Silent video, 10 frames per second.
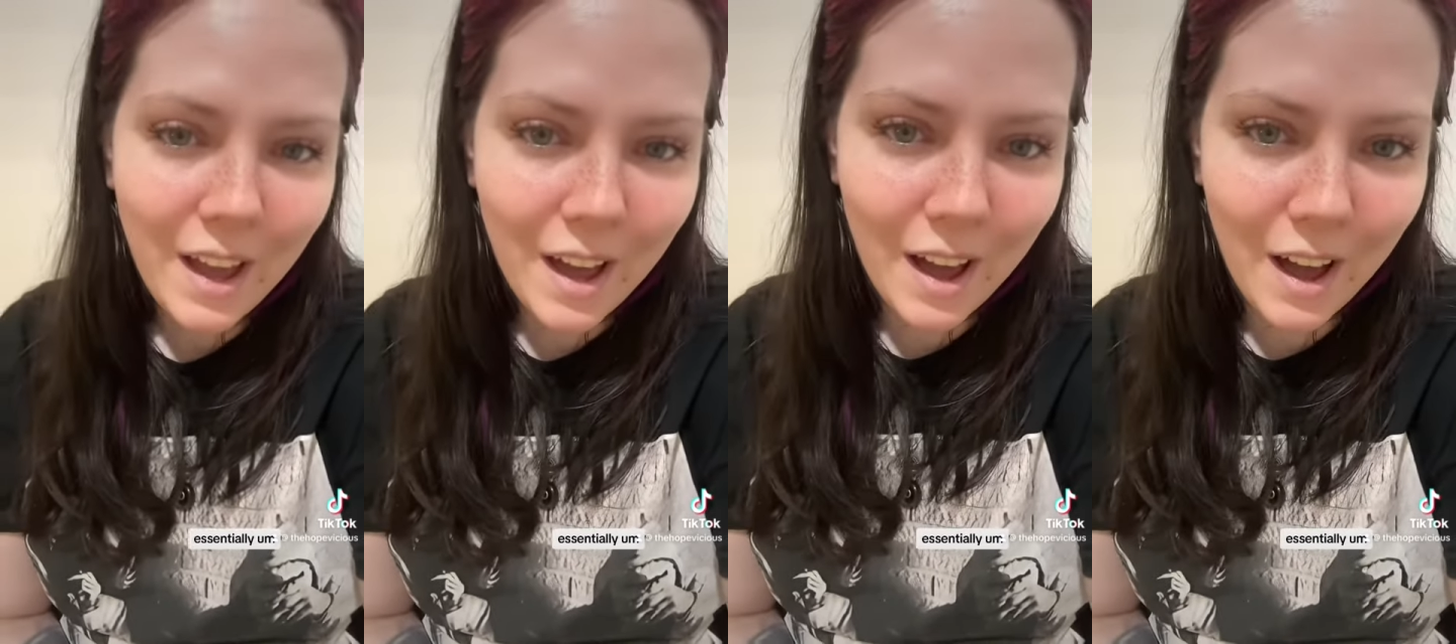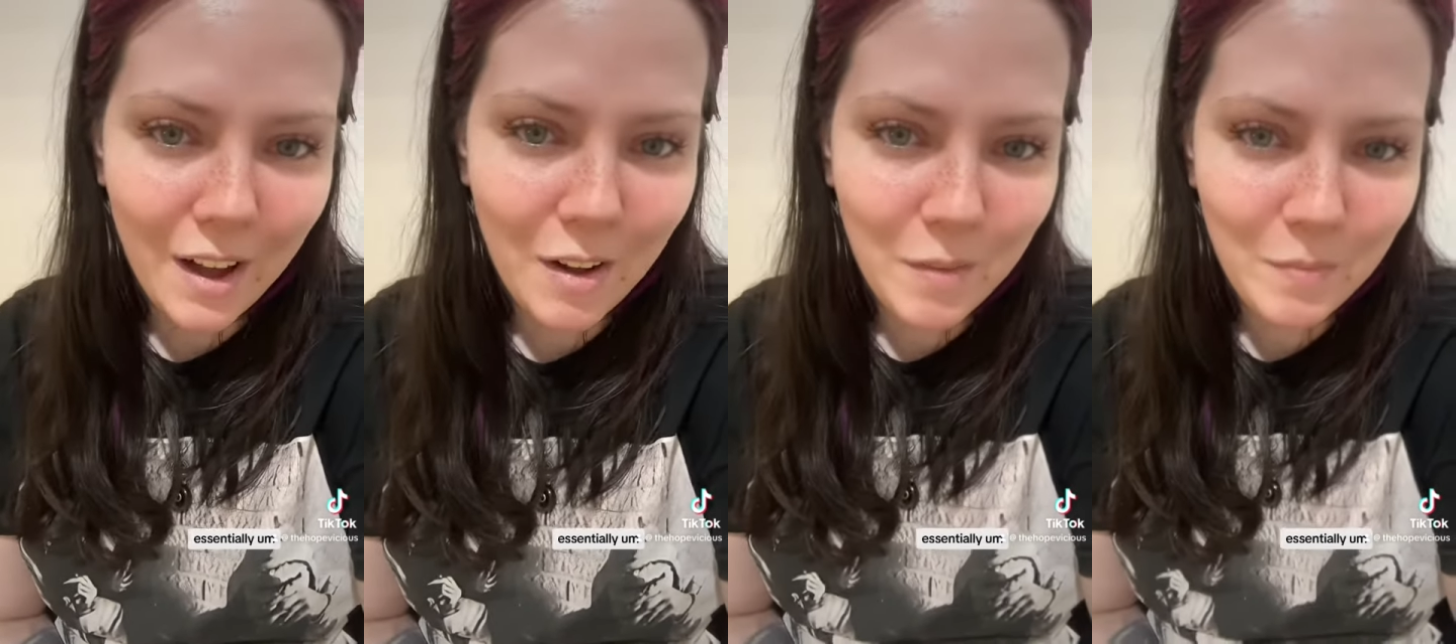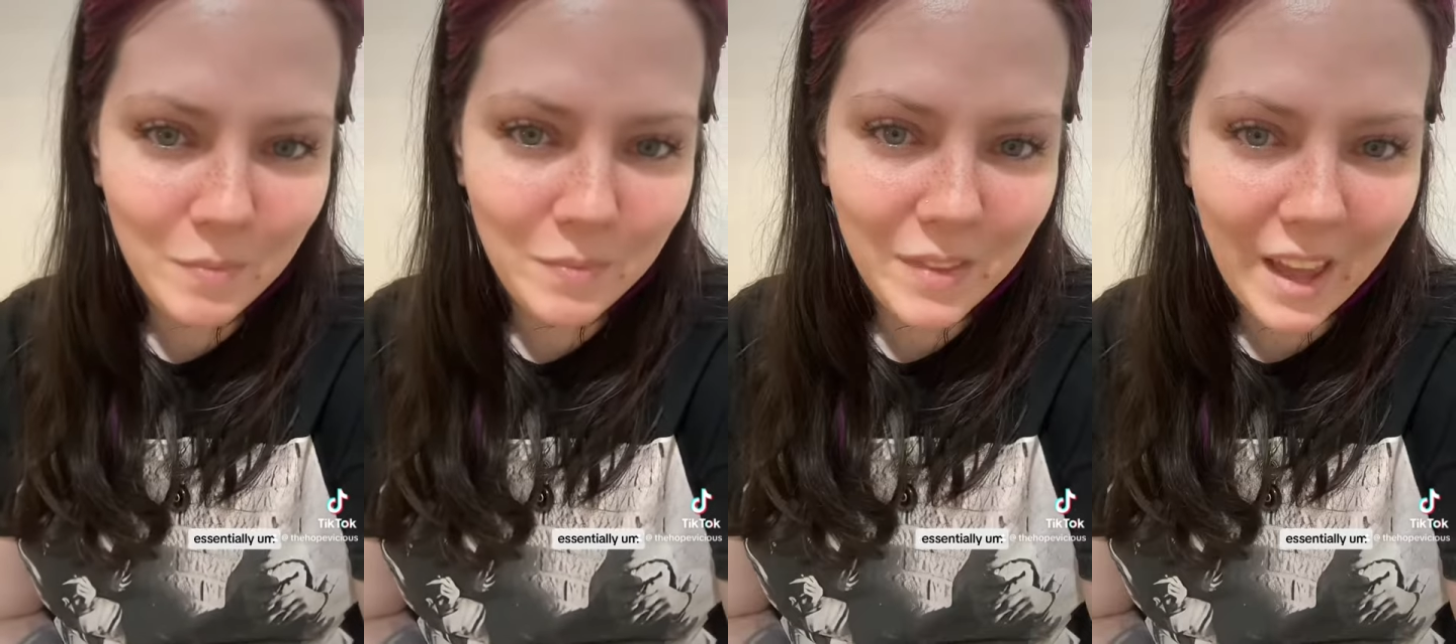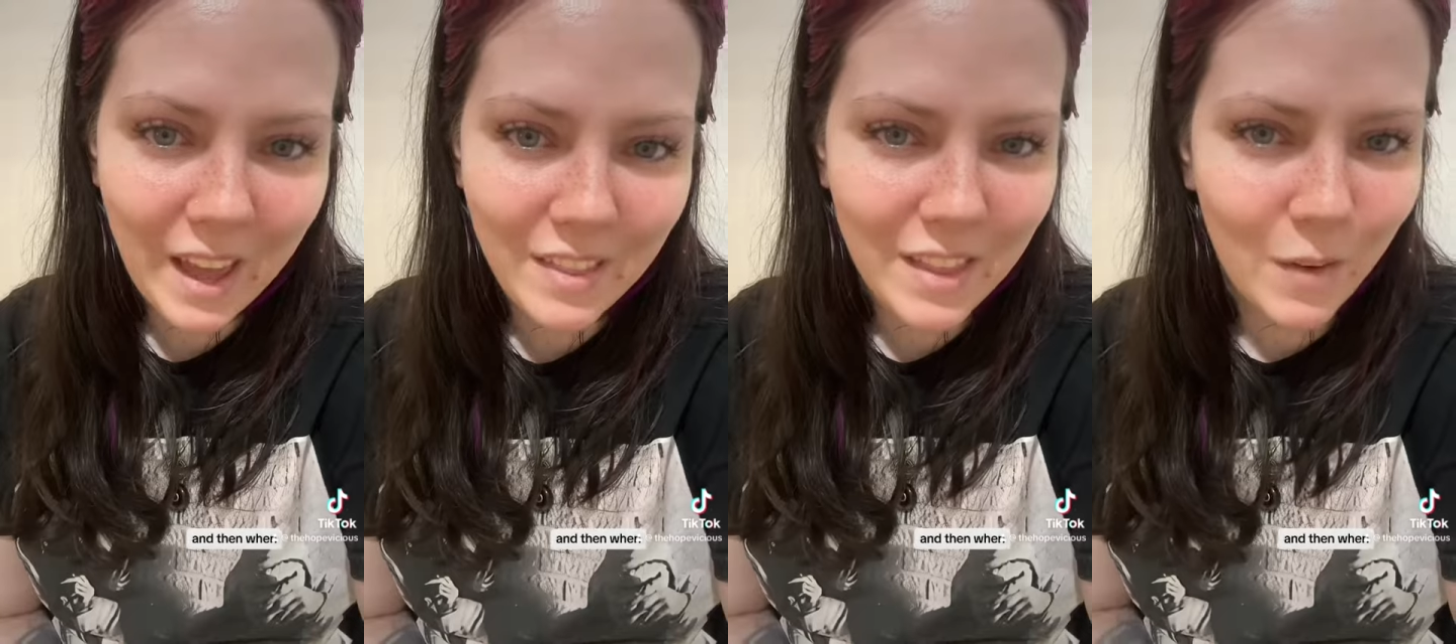Um,
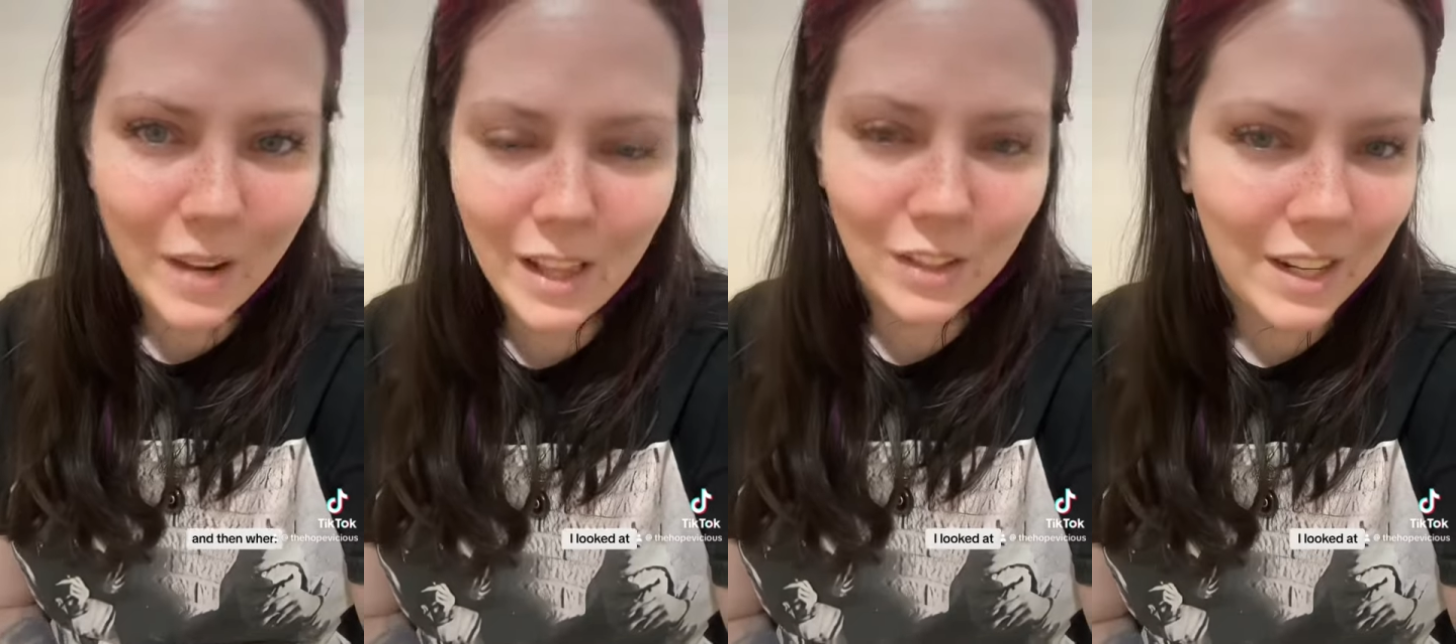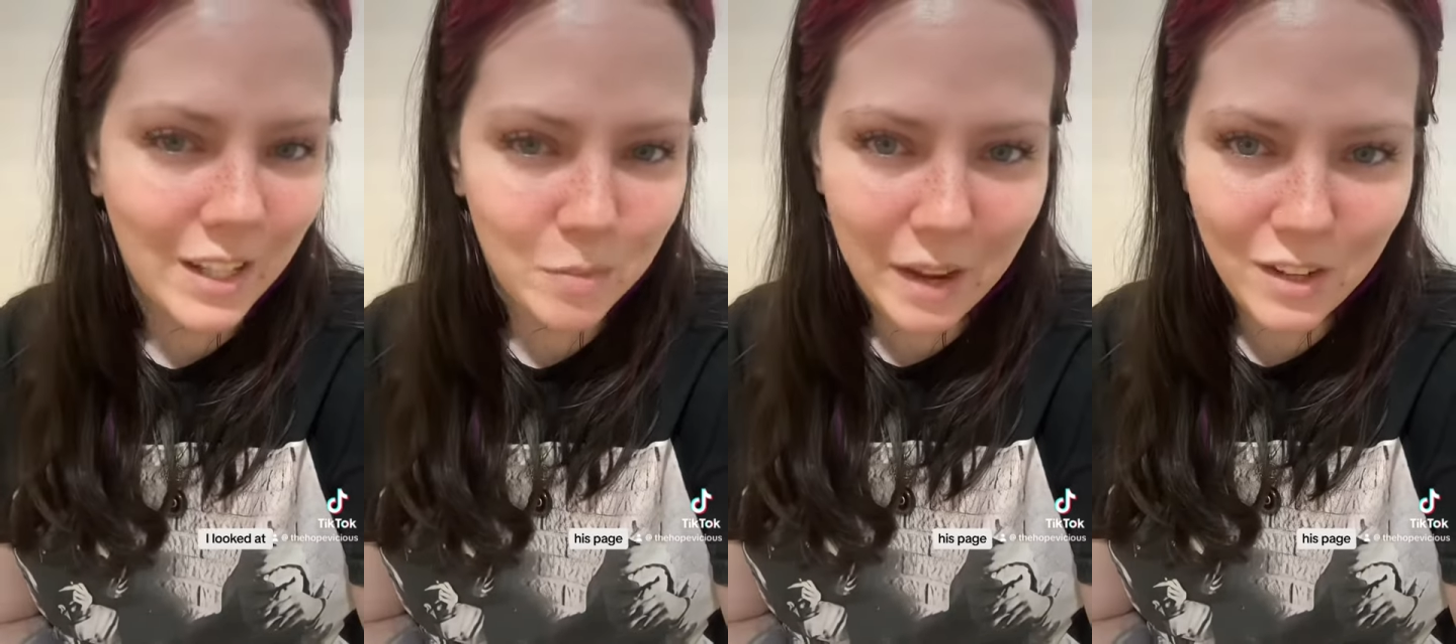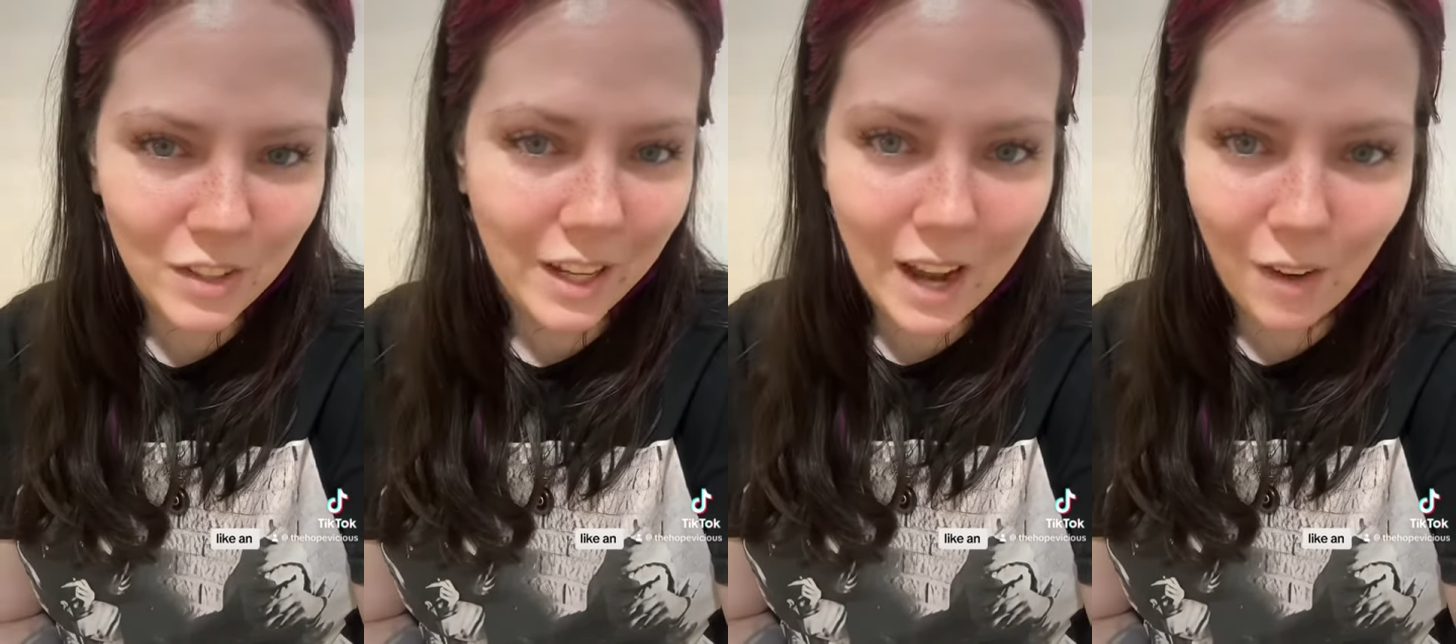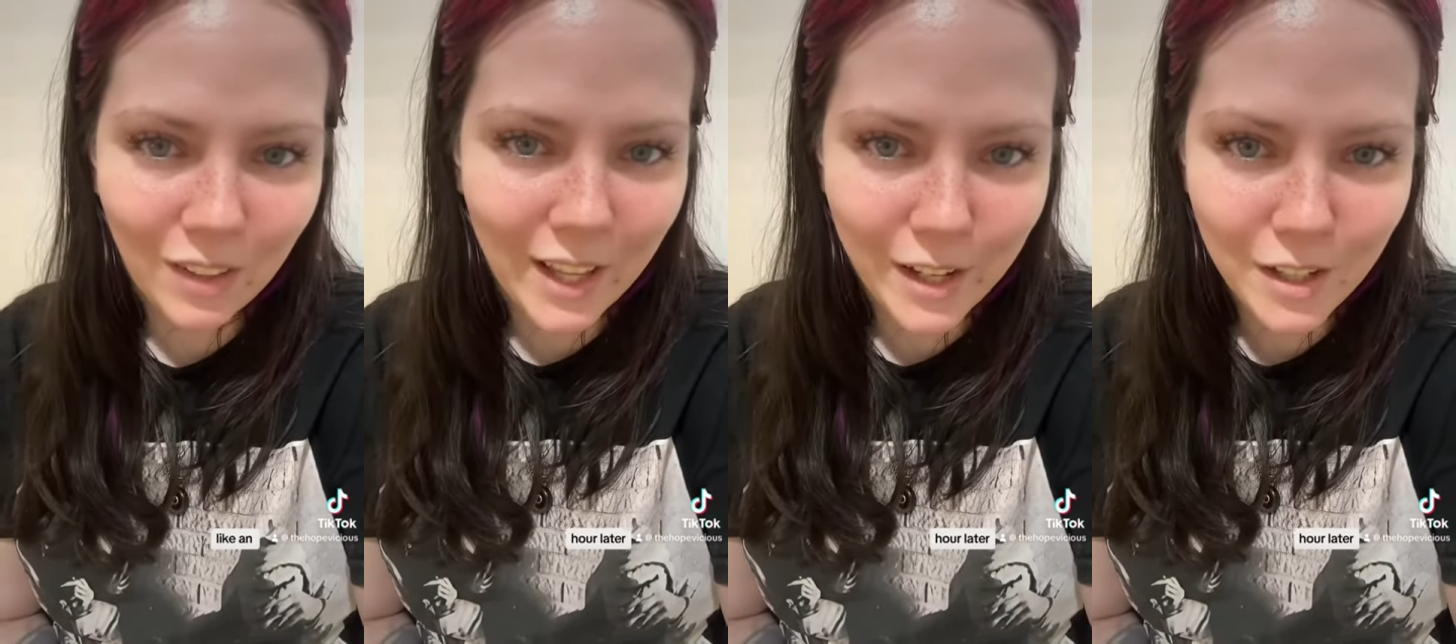and then when I looked at his page like an hour
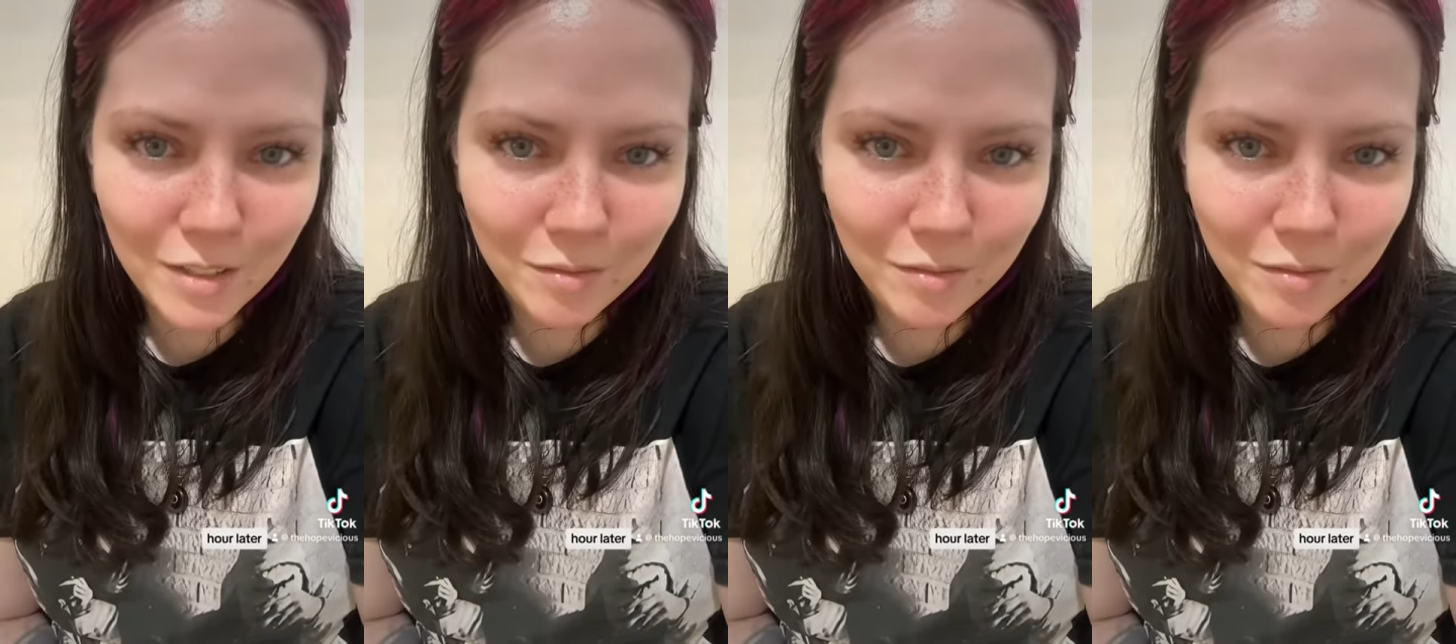later,